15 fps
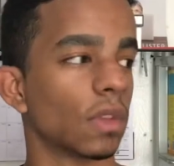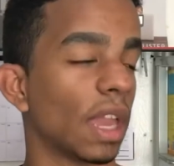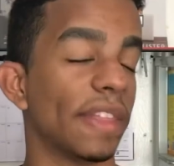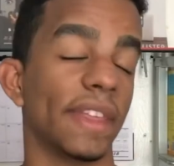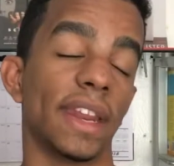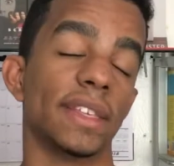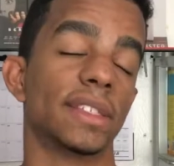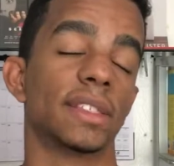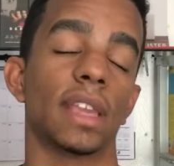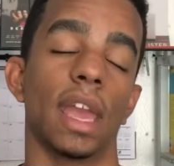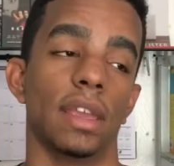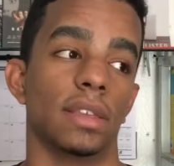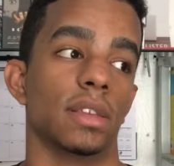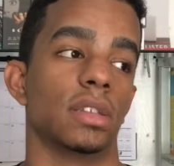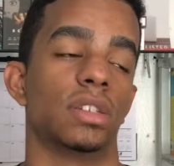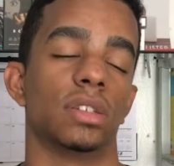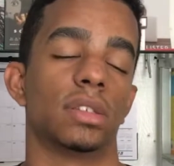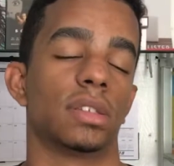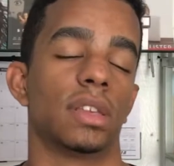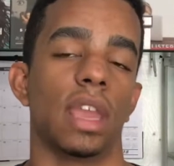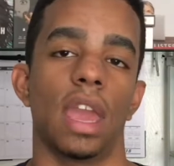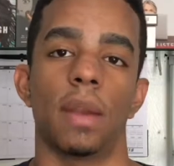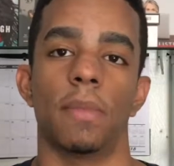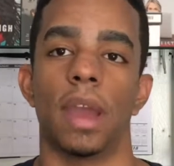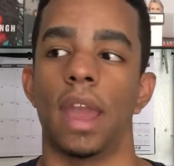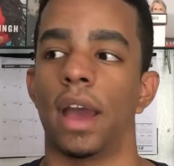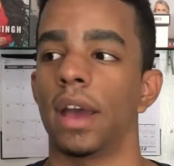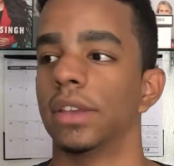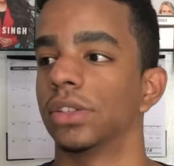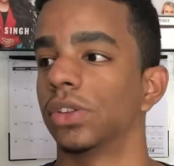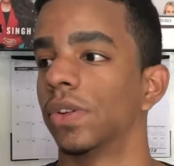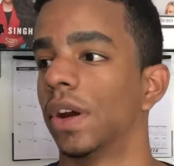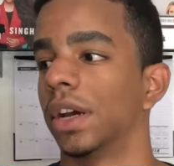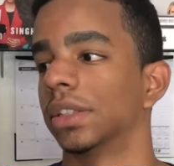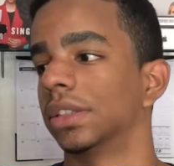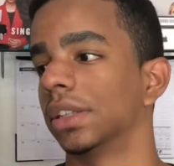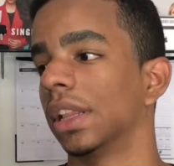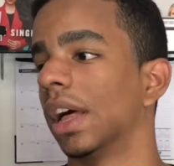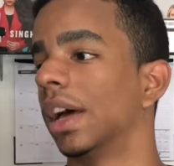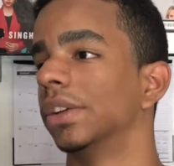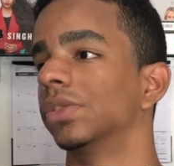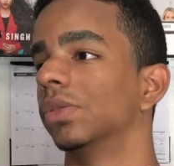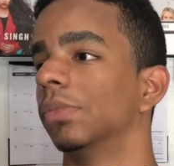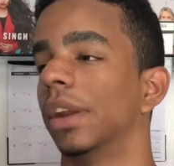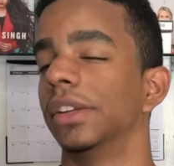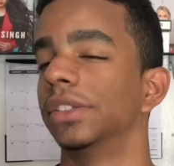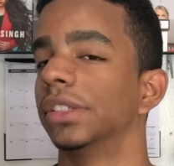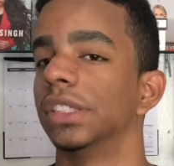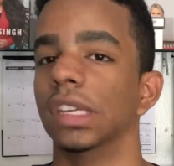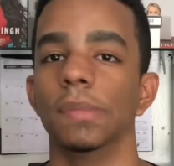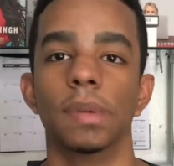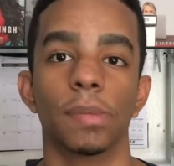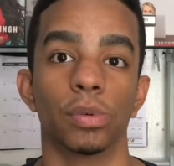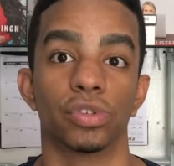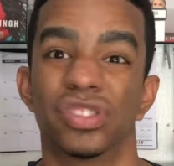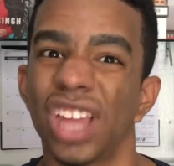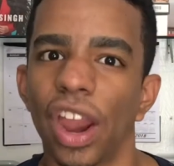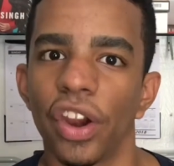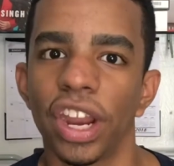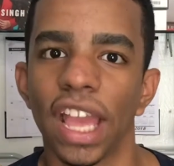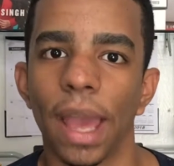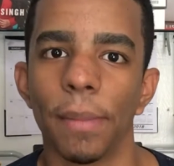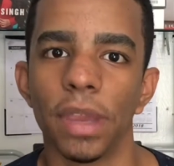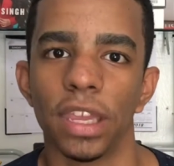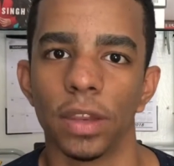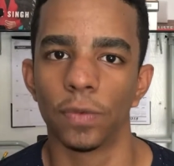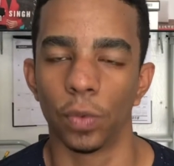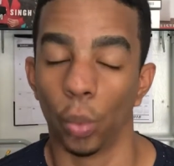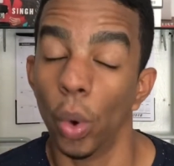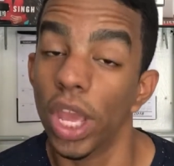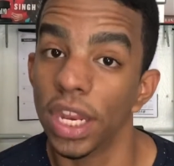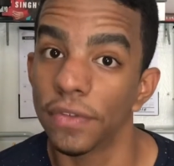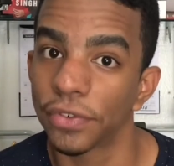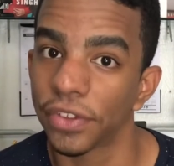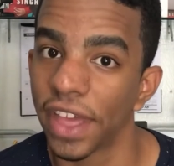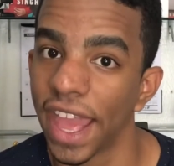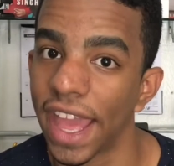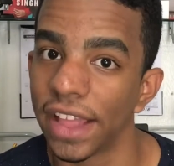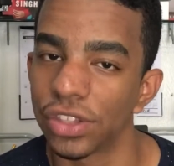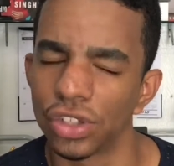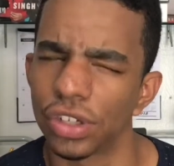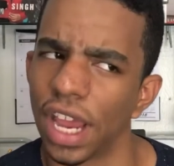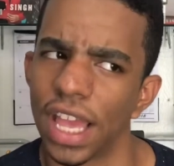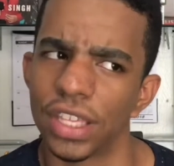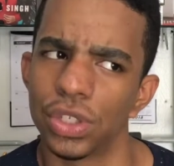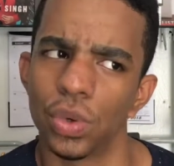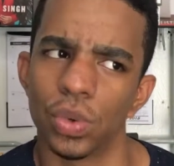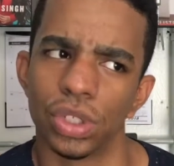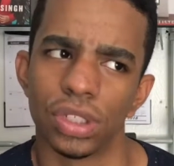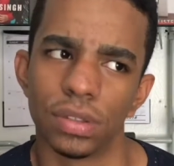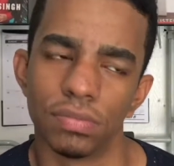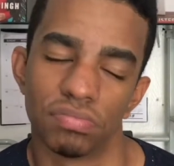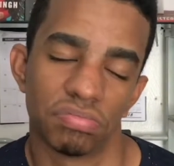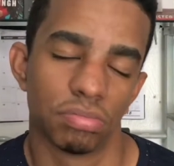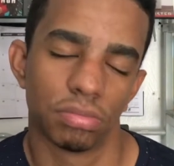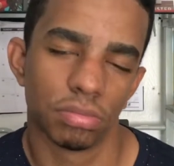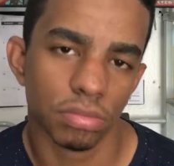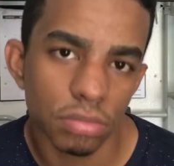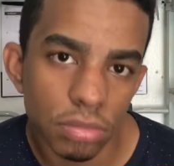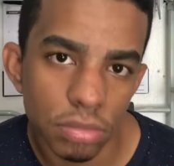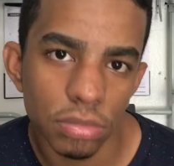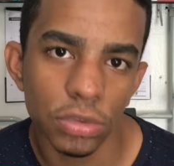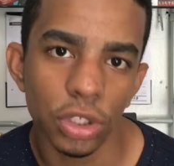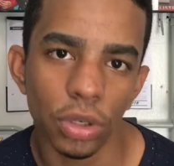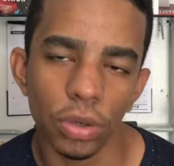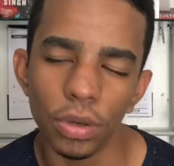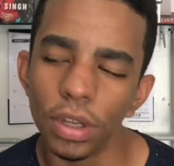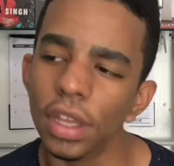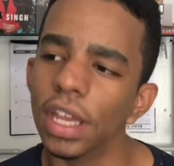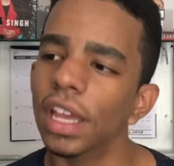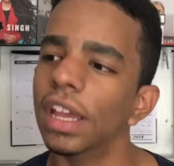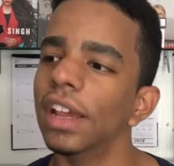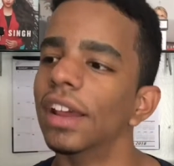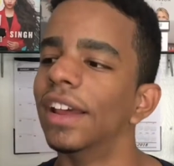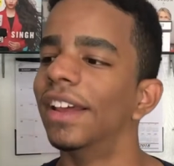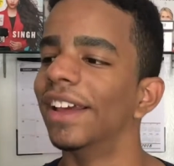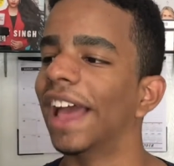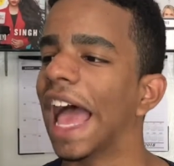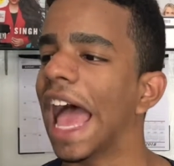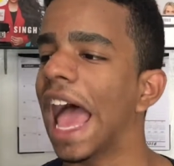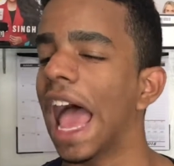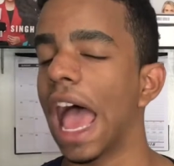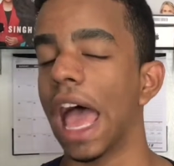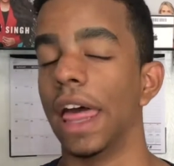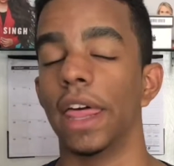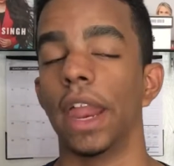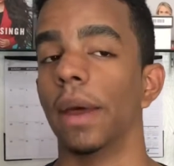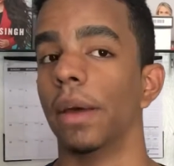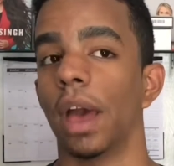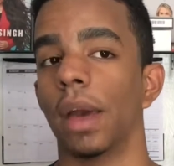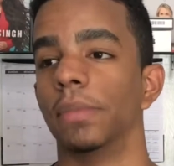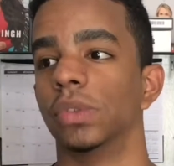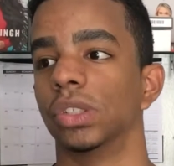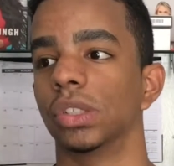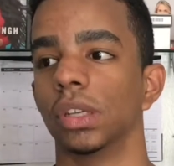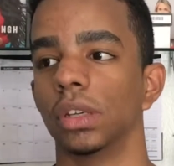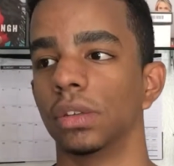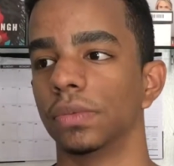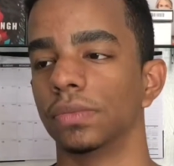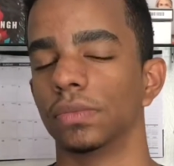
and then I just scan my eyes across the classroom, and I just see people staring at me, waiting for the answer, as you would do. And I'm just like,